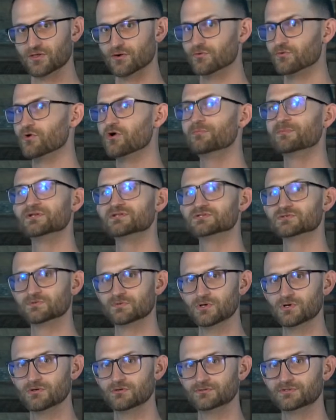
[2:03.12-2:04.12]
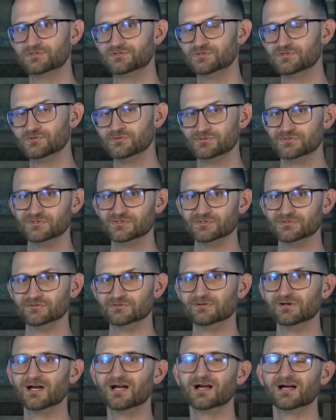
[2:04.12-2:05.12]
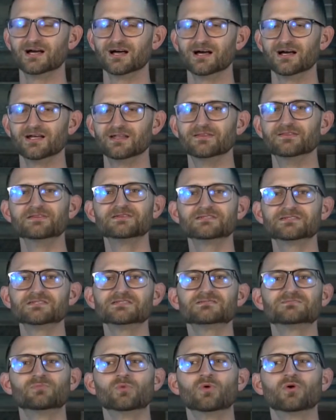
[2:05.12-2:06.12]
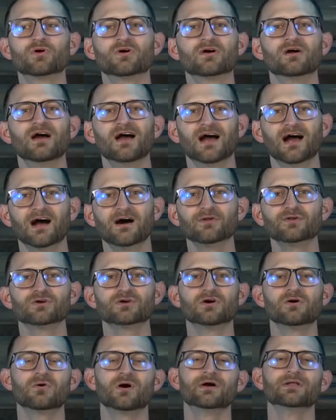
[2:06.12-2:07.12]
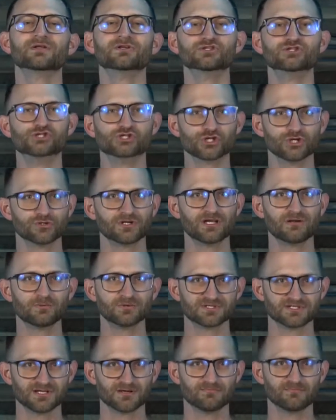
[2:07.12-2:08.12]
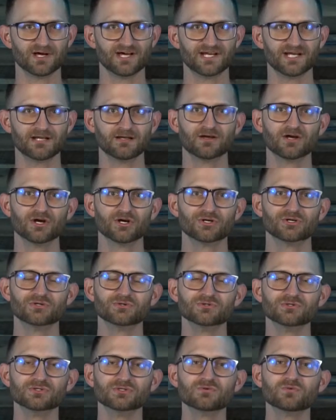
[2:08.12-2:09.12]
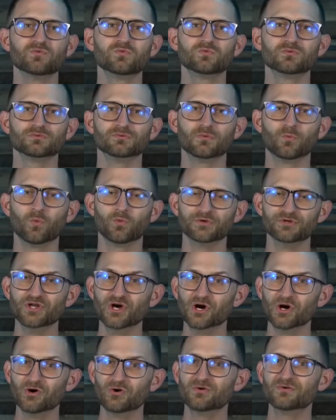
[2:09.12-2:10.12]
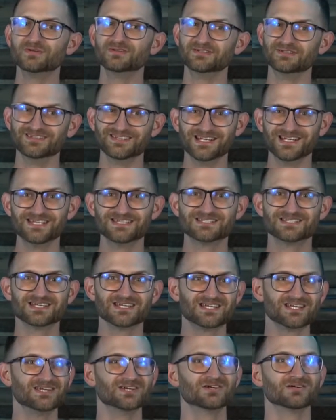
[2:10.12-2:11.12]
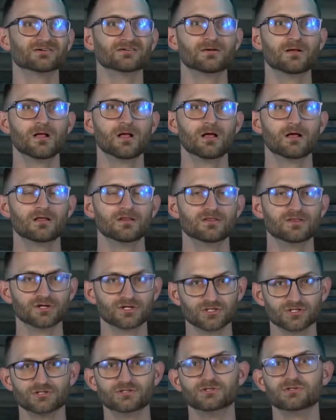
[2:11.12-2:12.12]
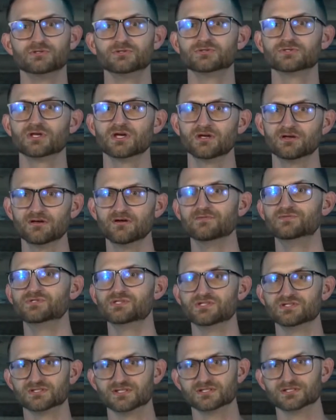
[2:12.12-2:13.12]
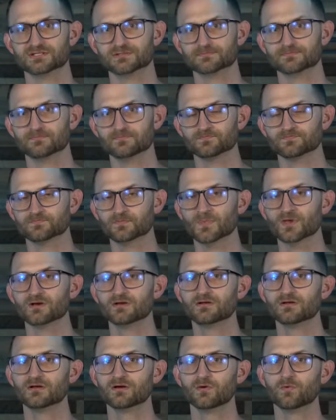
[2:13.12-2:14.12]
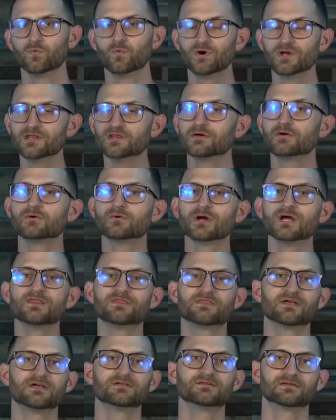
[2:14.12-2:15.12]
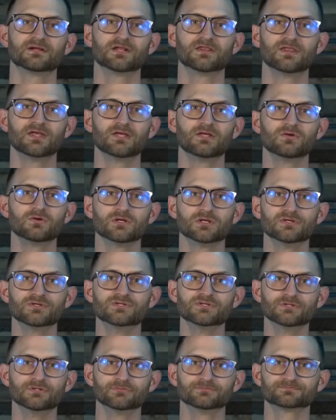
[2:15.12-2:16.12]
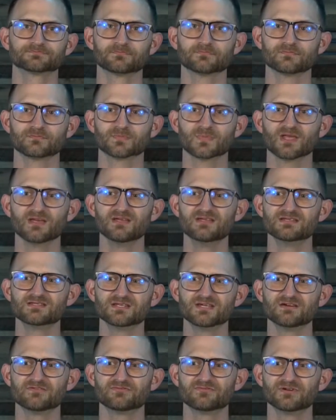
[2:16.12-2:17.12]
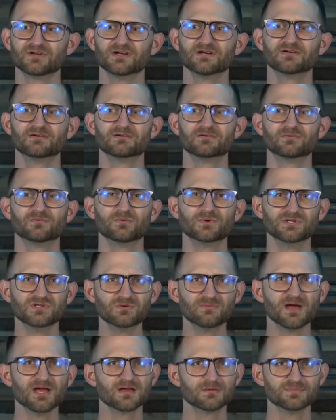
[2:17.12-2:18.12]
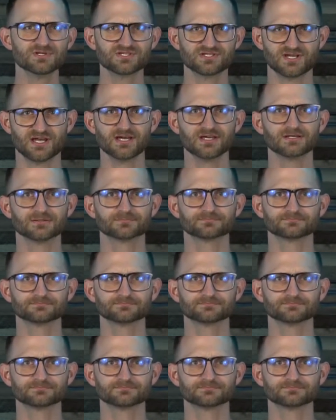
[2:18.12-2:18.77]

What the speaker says: the Romans Road to you. This is more how to go on a journey with somebody who you know needs to hear the good news of Jesus. One of the great things that I think you can do is when you make a mistake,